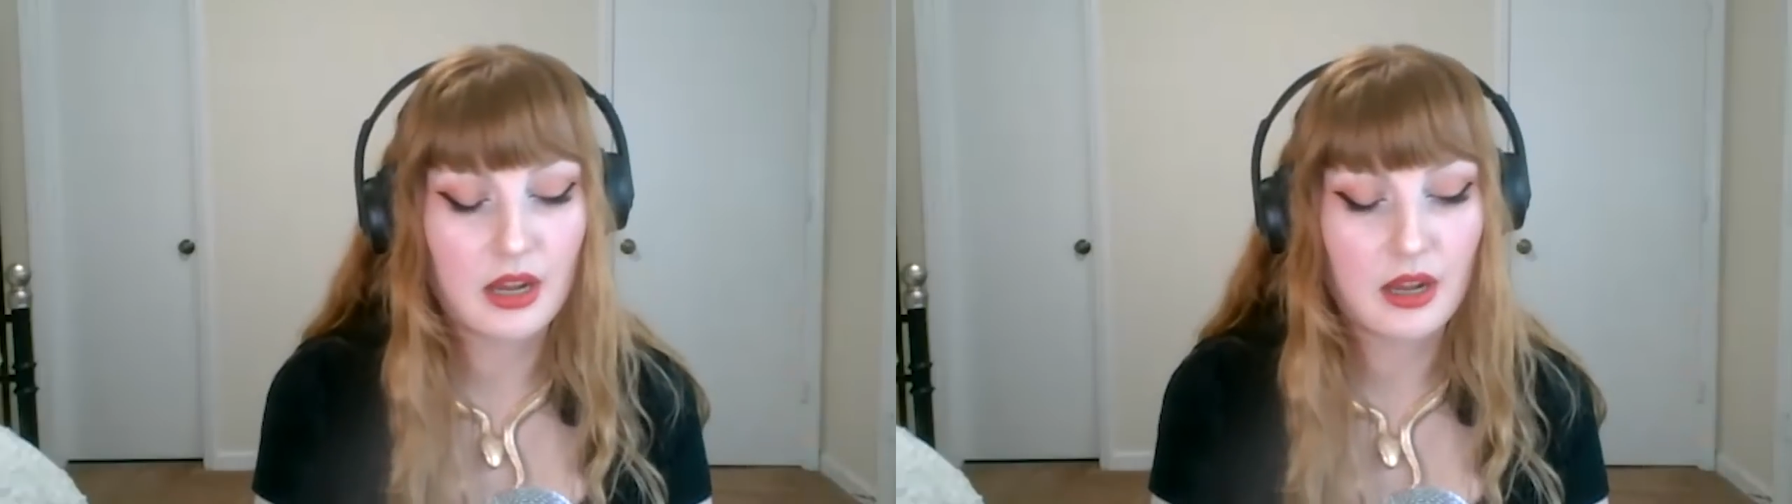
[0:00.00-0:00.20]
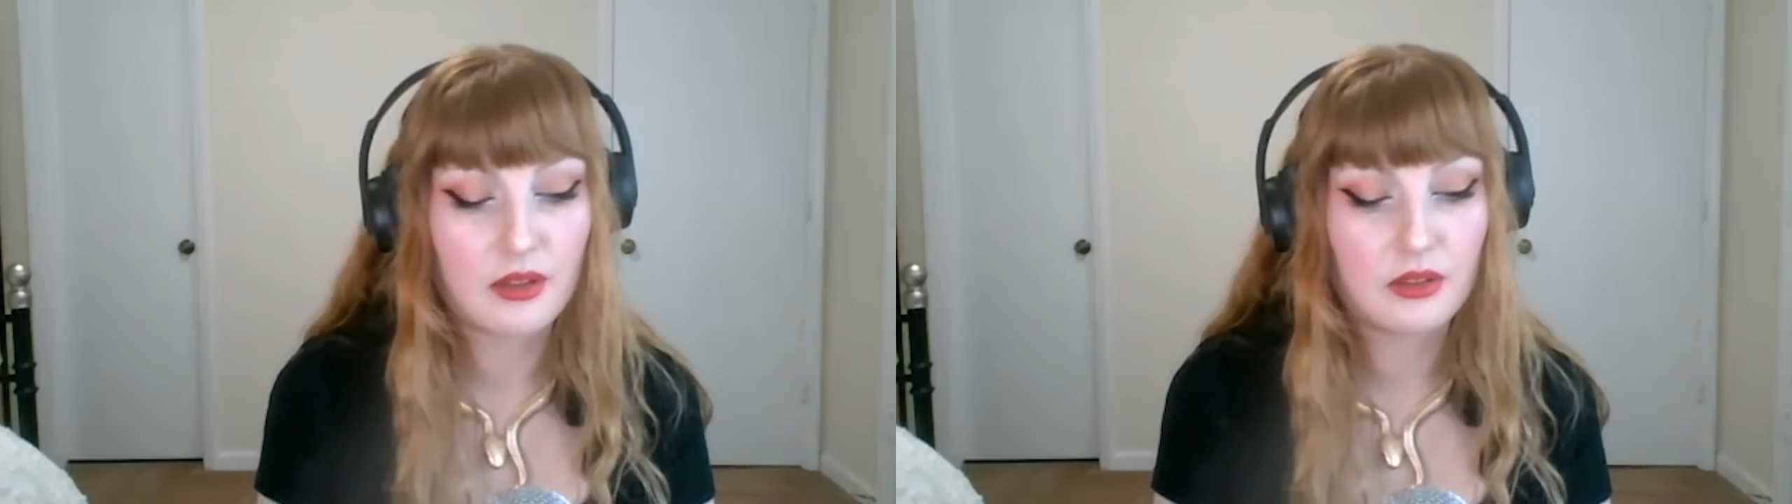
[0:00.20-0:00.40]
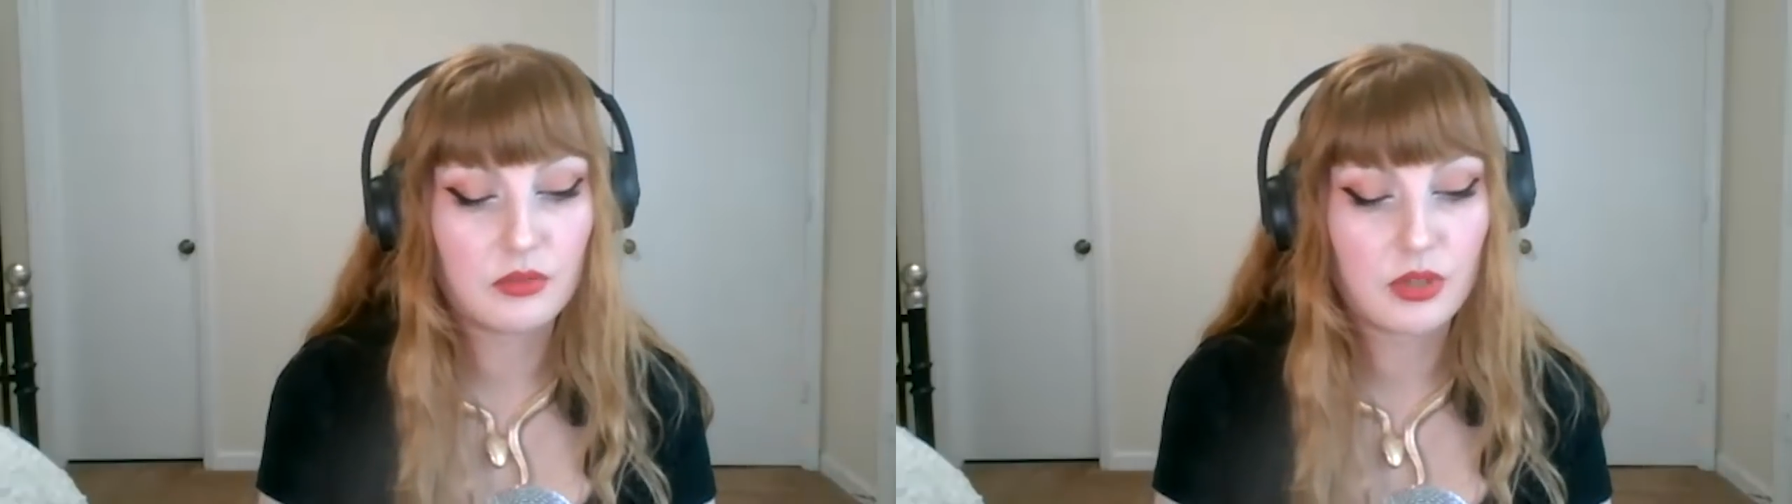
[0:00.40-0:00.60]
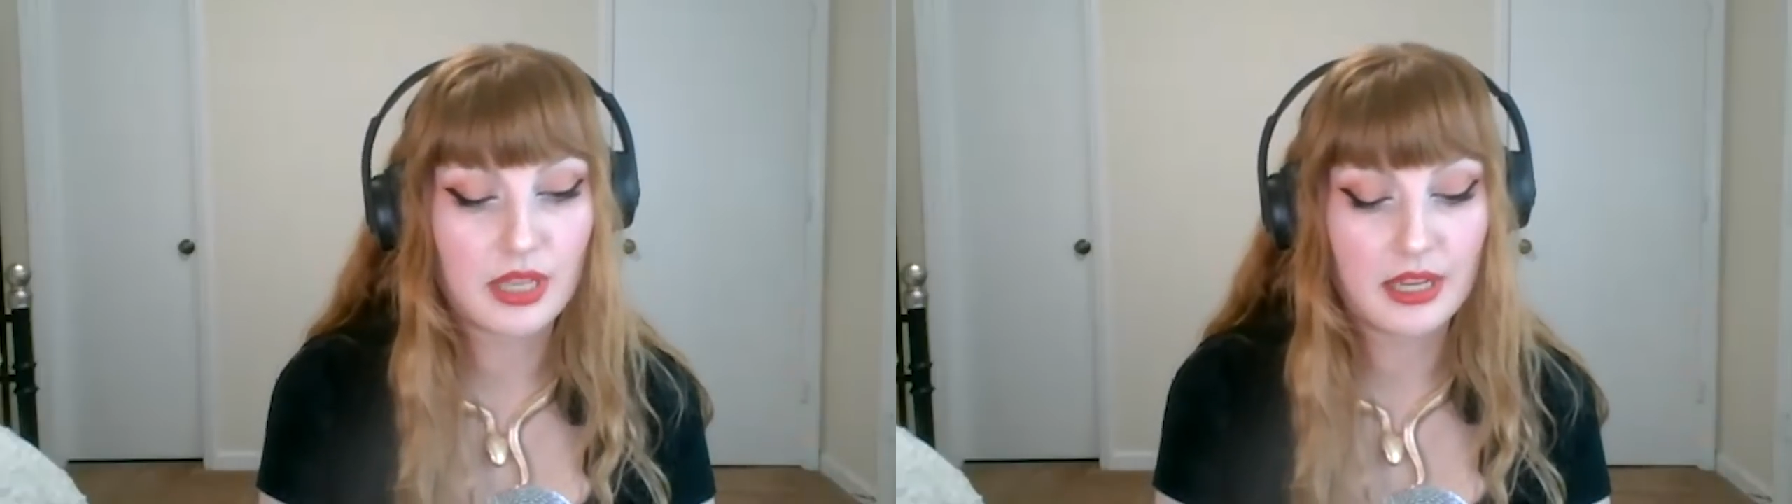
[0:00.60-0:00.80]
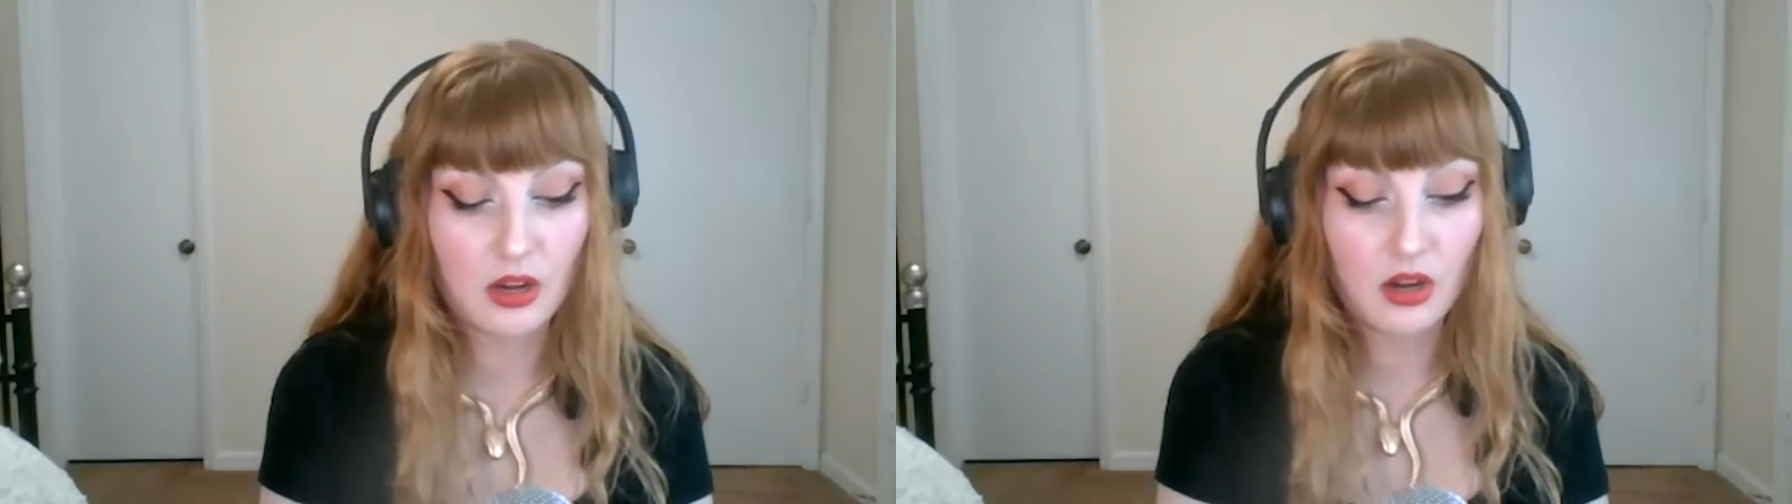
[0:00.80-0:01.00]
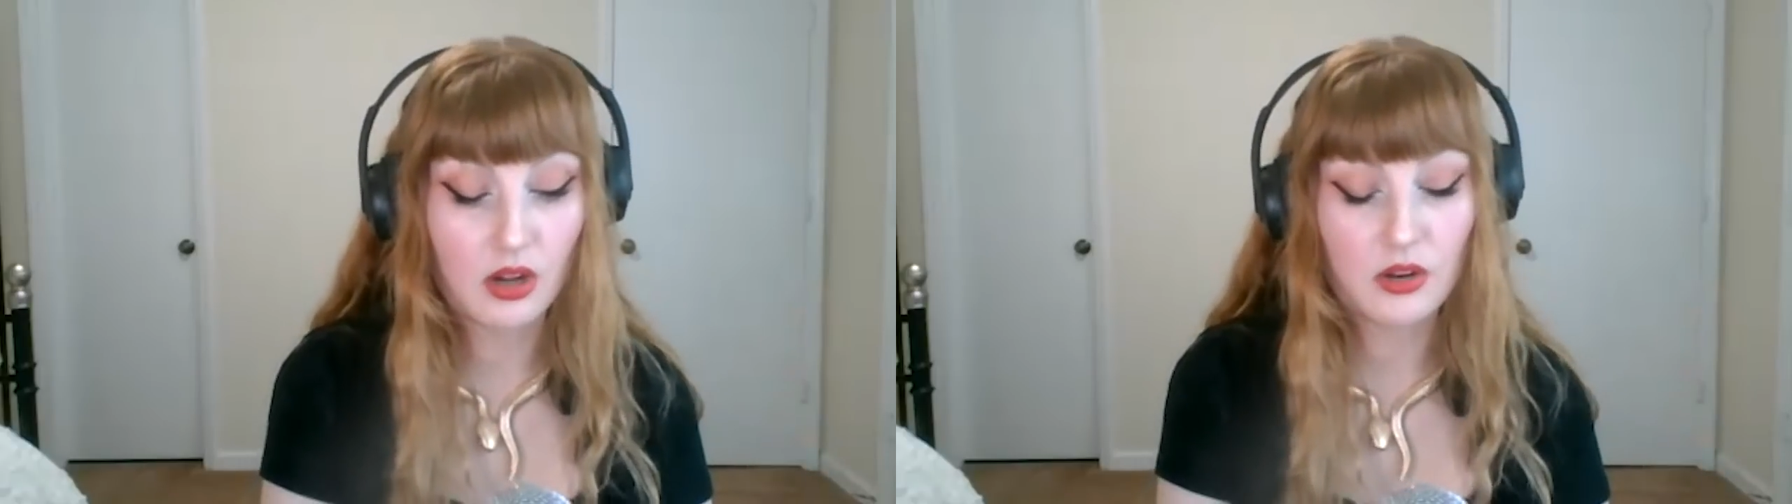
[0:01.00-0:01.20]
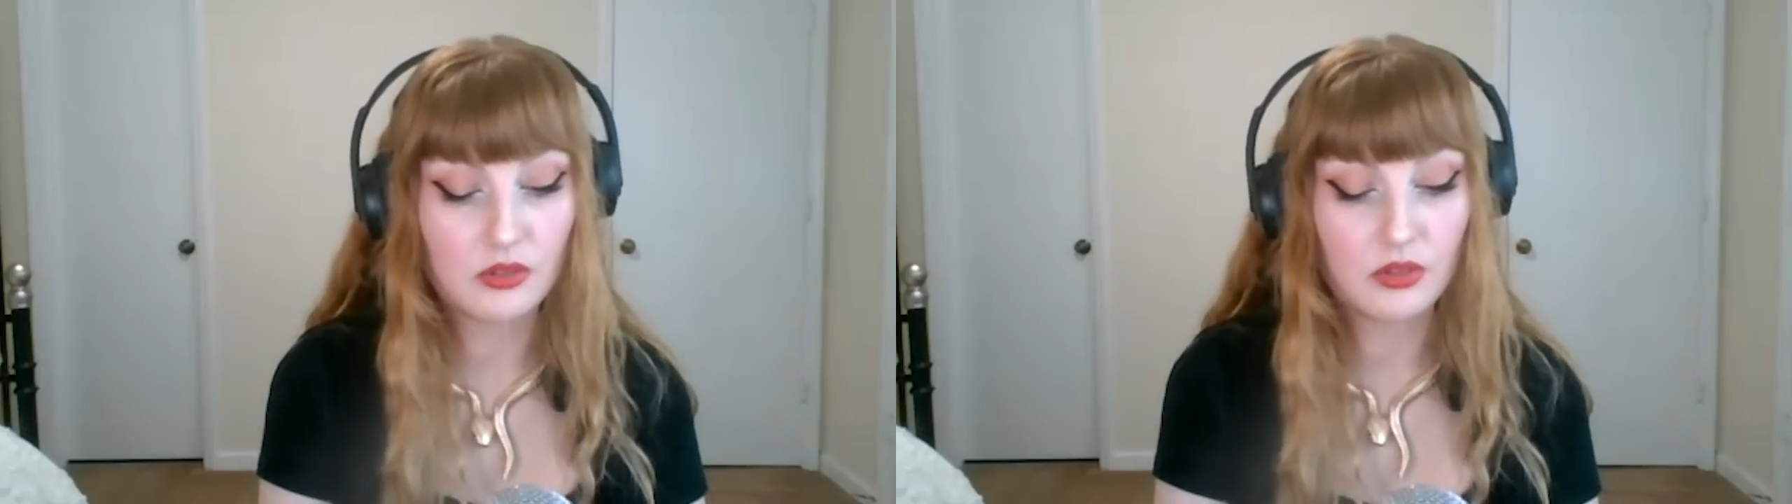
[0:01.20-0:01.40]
uh, was like, uh,